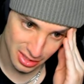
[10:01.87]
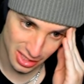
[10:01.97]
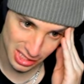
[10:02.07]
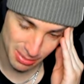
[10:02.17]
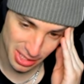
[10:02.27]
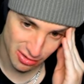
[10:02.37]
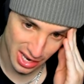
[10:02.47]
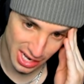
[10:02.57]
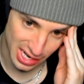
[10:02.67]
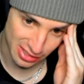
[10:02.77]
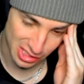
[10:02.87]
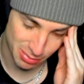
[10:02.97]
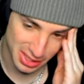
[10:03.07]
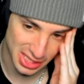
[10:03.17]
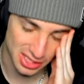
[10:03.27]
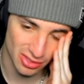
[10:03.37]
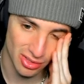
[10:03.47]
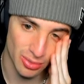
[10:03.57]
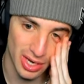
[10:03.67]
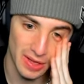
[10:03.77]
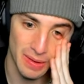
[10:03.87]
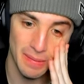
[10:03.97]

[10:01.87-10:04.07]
Unless my Koraidon outspeeds, that's the only way.